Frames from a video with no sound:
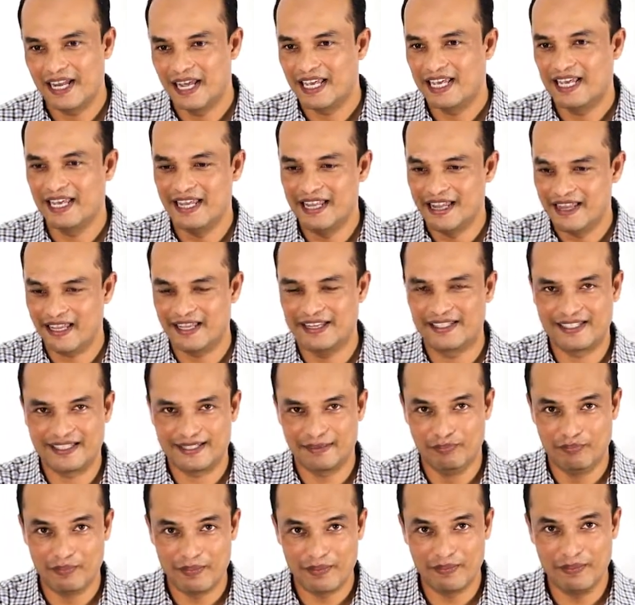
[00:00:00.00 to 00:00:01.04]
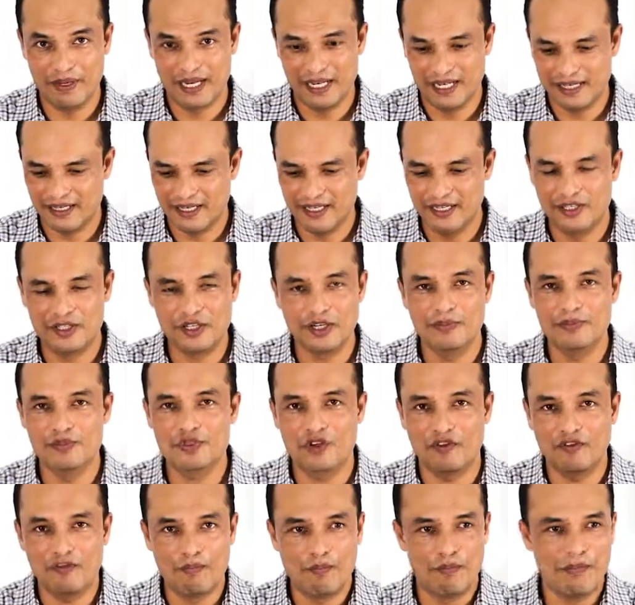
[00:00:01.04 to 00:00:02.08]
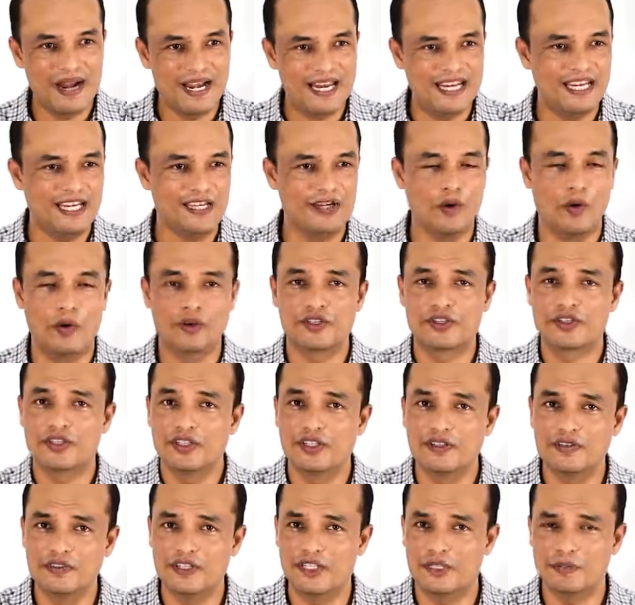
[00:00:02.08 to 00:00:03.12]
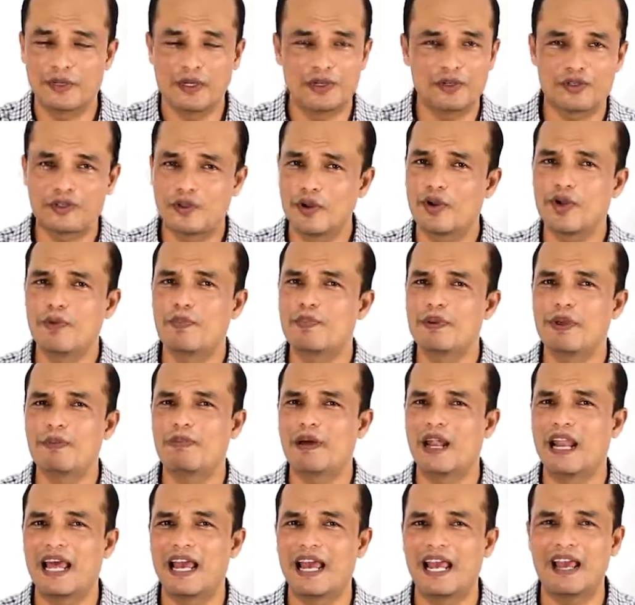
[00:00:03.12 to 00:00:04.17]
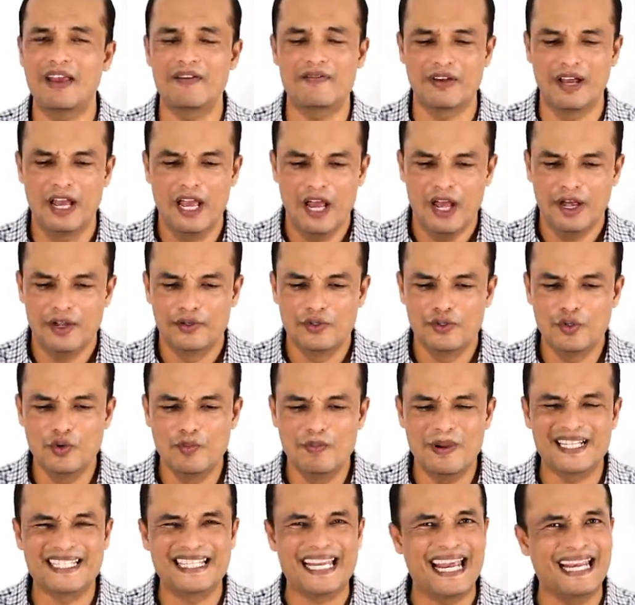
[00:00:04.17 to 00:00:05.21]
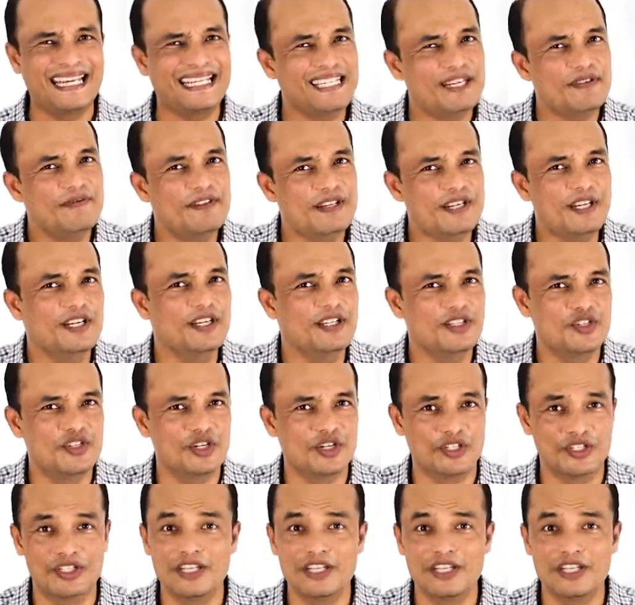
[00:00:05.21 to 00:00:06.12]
In terms of money or service, because a lot of people have too much activity in church.